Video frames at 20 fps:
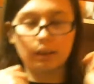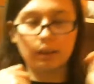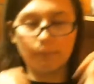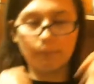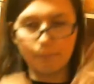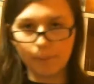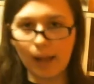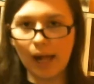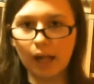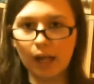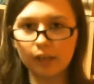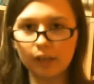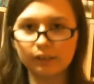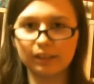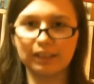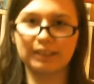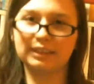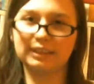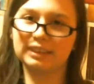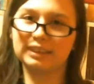belt
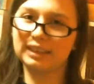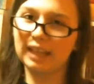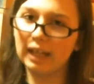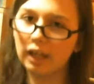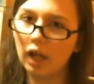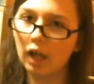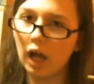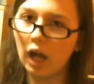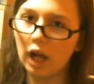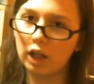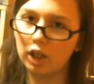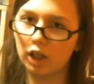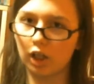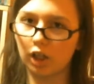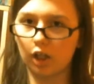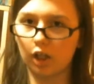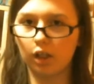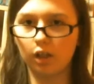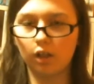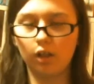is skin
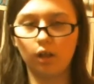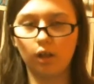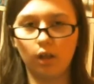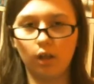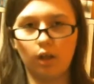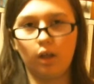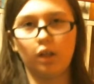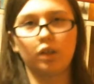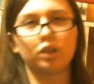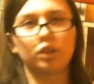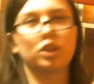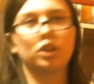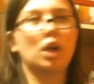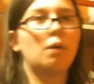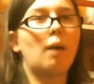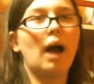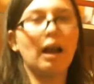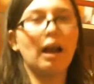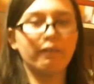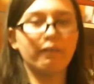colored.
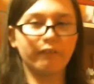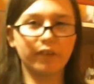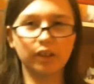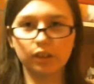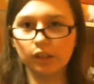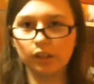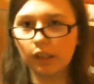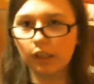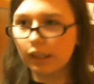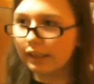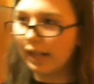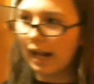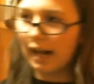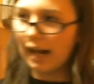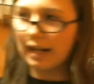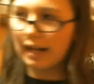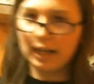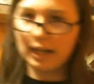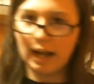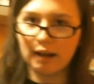So when I first looked
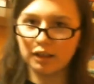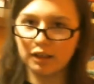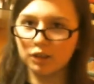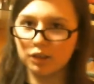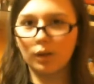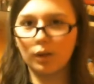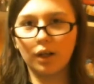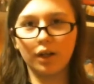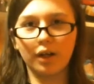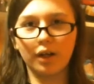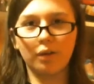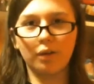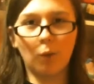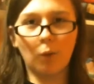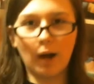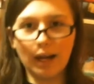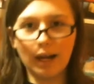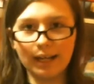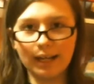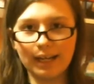at it, I was wondering
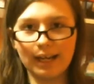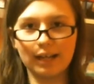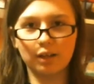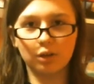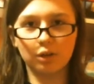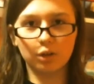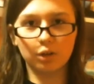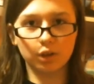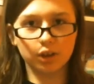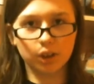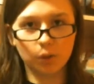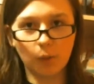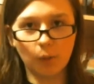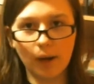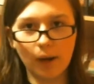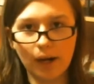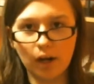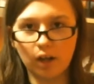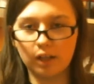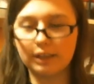why he had a gold
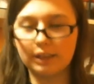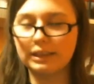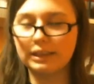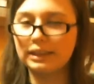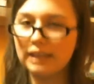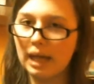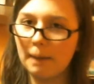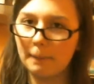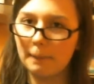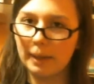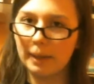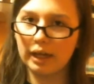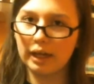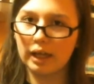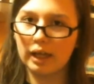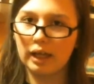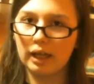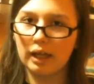square on his stomach.